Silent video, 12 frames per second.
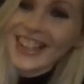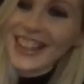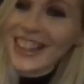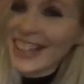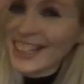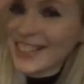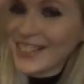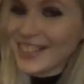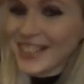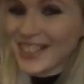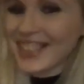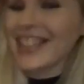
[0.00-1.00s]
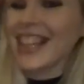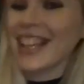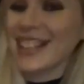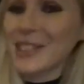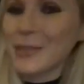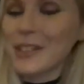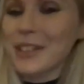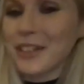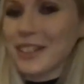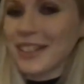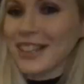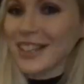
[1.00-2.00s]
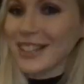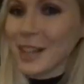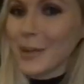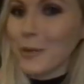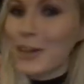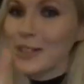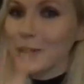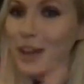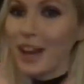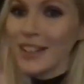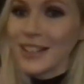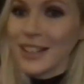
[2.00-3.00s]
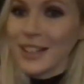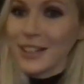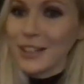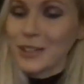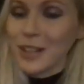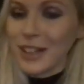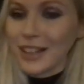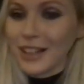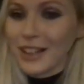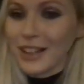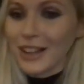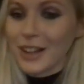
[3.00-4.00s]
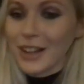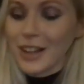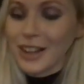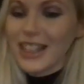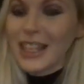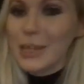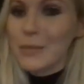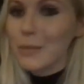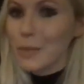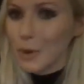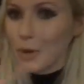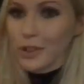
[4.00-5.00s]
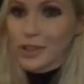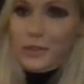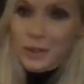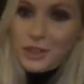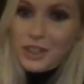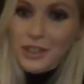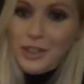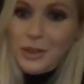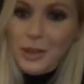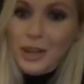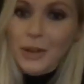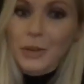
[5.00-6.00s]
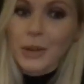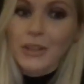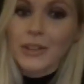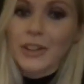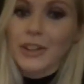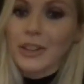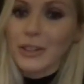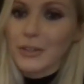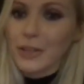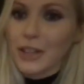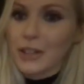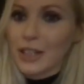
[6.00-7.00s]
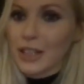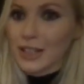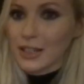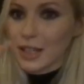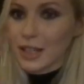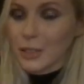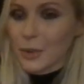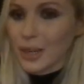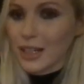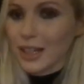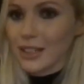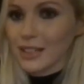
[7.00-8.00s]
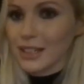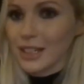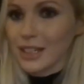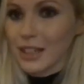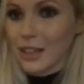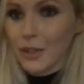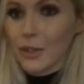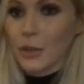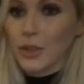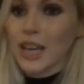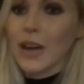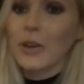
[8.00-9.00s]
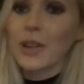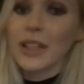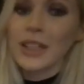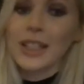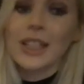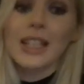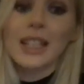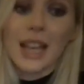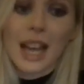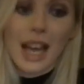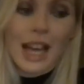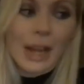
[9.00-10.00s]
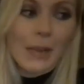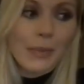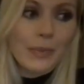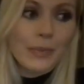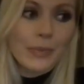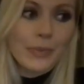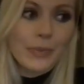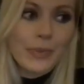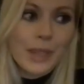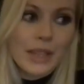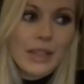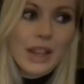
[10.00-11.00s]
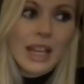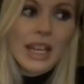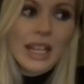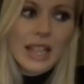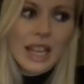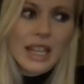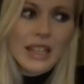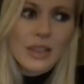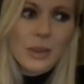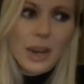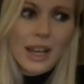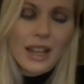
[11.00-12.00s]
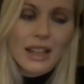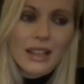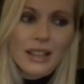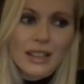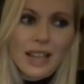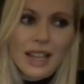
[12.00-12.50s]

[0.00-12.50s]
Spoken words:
they'd want things to be done in a certain way, so it has like a theme or a structure to it or whatever, and if it's quite nicely thought out. So it is quite a